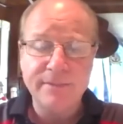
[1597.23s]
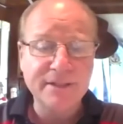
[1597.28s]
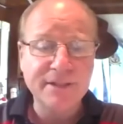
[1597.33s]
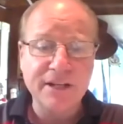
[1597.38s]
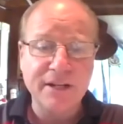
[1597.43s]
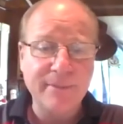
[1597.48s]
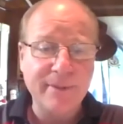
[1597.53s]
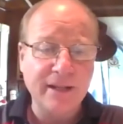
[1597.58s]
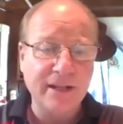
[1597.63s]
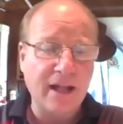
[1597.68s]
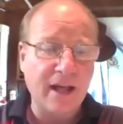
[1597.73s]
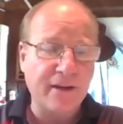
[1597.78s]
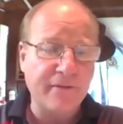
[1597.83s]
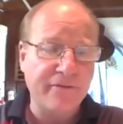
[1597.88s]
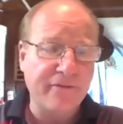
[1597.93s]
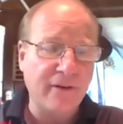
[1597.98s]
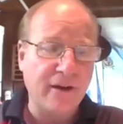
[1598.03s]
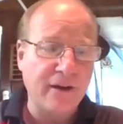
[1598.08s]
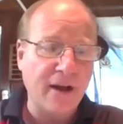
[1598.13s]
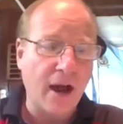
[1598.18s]
This is going to be a lot of
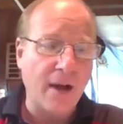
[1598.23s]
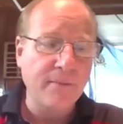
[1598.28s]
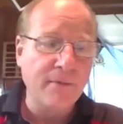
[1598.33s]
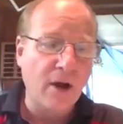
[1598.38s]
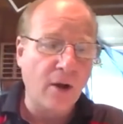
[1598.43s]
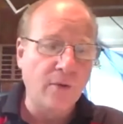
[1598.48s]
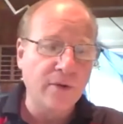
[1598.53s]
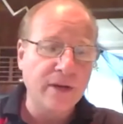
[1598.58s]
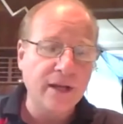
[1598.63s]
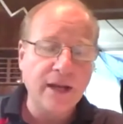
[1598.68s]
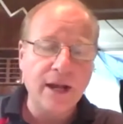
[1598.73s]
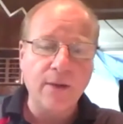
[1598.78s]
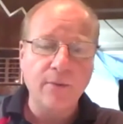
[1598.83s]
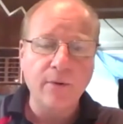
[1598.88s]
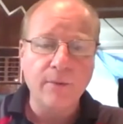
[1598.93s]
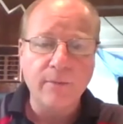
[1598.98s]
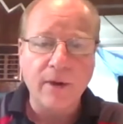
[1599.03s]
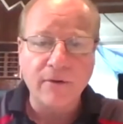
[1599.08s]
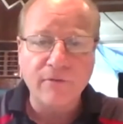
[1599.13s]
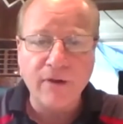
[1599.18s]
fun. I'm going in there
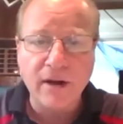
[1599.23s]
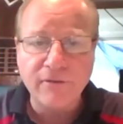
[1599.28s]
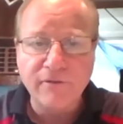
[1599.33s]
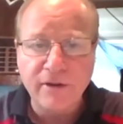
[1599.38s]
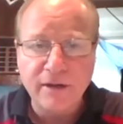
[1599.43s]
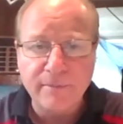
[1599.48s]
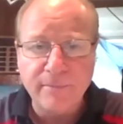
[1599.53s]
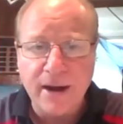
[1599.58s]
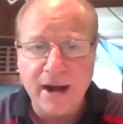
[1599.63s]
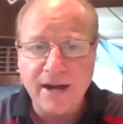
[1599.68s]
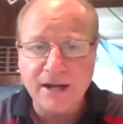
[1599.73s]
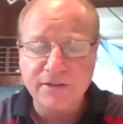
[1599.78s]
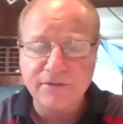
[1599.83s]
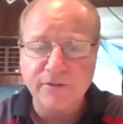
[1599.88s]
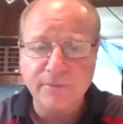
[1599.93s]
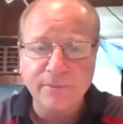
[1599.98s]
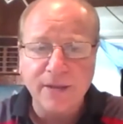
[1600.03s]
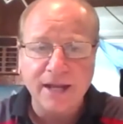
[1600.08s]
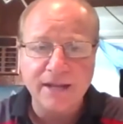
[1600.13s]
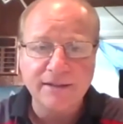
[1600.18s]
with my red Reeboks
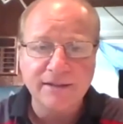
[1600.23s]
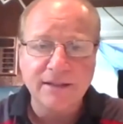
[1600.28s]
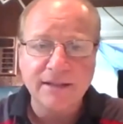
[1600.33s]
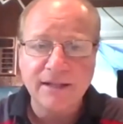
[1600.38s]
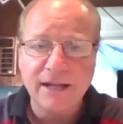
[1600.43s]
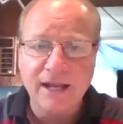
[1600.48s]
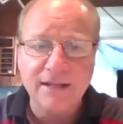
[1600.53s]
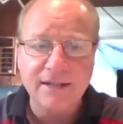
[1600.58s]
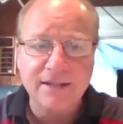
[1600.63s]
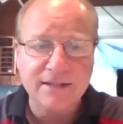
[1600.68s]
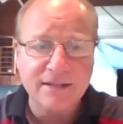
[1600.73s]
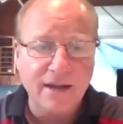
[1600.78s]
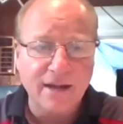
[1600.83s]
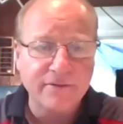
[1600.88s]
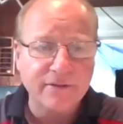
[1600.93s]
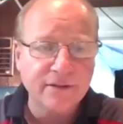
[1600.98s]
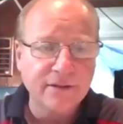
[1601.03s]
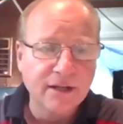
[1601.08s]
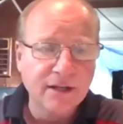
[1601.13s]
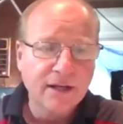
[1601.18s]
from
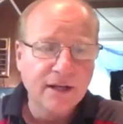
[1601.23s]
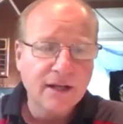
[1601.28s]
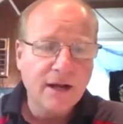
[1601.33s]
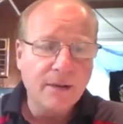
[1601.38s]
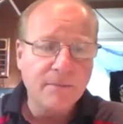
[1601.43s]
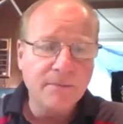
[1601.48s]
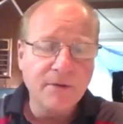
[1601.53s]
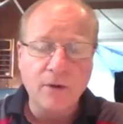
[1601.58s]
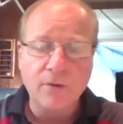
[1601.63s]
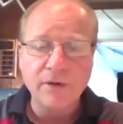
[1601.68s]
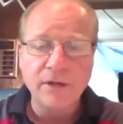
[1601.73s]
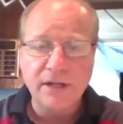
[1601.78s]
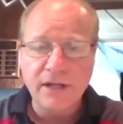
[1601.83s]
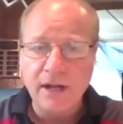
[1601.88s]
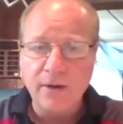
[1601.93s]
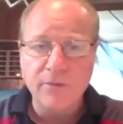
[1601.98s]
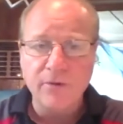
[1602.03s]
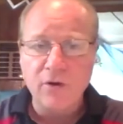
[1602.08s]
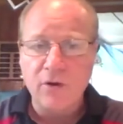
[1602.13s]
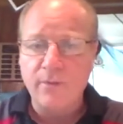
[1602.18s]
1987. I'm going in
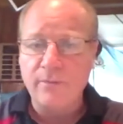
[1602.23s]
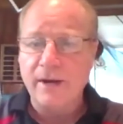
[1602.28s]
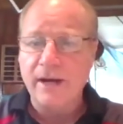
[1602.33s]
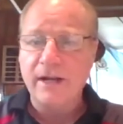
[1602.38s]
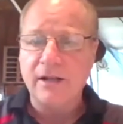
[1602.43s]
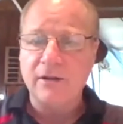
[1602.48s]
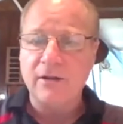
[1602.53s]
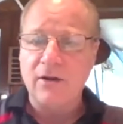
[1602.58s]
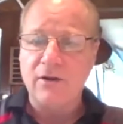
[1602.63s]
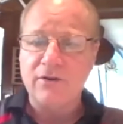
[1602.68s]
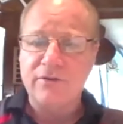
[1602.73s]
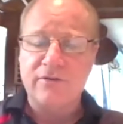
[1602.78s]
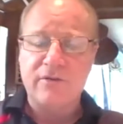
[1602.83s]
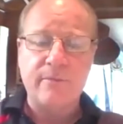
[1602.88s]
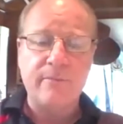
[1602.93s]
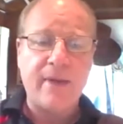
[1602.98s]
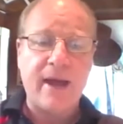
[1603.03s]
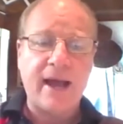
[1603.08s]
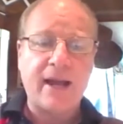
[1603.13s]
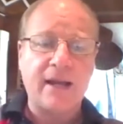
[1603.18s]
there with all my clothes
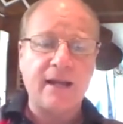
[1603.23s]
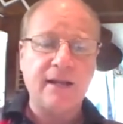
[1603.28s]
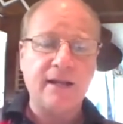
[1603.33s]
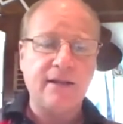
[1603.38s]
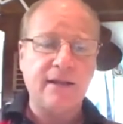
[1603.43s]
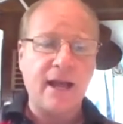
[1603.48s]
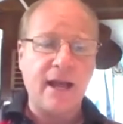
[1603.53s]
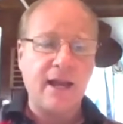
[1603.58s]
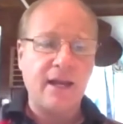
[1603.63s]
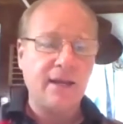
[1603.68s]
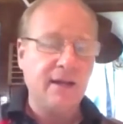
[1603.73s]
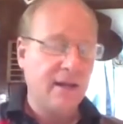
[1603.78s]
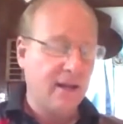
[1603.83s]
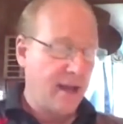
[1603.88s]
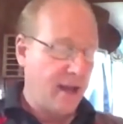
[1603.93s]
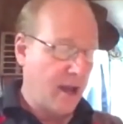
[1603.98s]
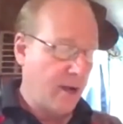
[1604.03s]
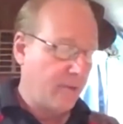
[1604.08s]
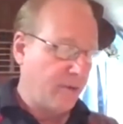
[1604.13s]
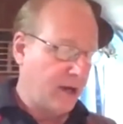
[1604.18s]
from back in the day,
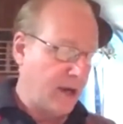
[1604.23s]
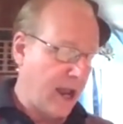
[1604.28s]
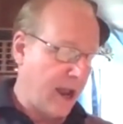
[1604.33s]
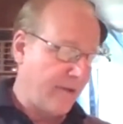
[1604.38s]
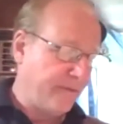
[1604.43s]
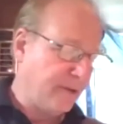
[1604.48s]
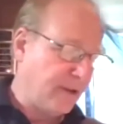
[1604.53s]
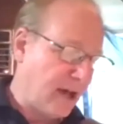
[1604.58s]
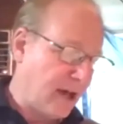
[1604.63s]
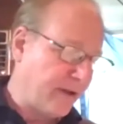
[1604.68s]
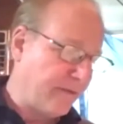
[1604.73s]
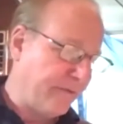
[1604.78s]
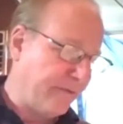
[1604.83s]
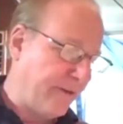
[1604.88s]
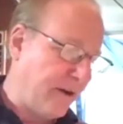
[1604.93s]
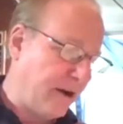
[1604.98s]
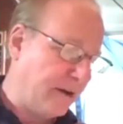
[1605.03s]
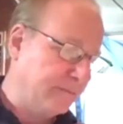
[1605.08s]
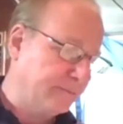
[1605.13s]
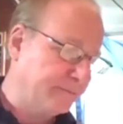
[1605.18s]
and we're going to have a lot of
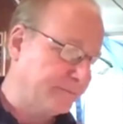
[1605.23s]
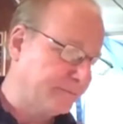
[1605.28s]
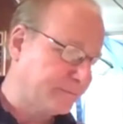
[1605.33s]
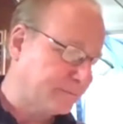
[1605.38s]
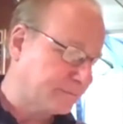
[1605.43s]
fun.